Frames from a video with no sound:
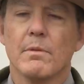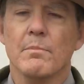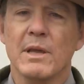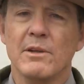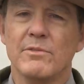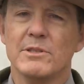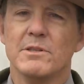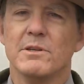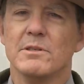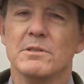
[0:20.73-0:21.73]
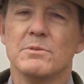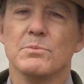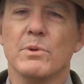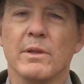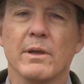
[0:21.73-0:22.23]
Many visitors,
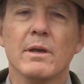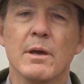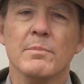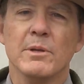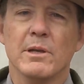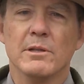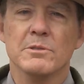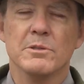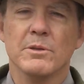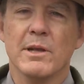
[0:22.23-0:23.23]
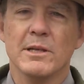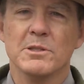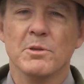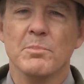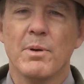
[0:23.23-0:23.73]
when they come to Yellowstone
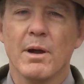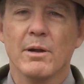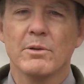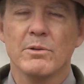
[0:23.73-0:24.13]
National Park,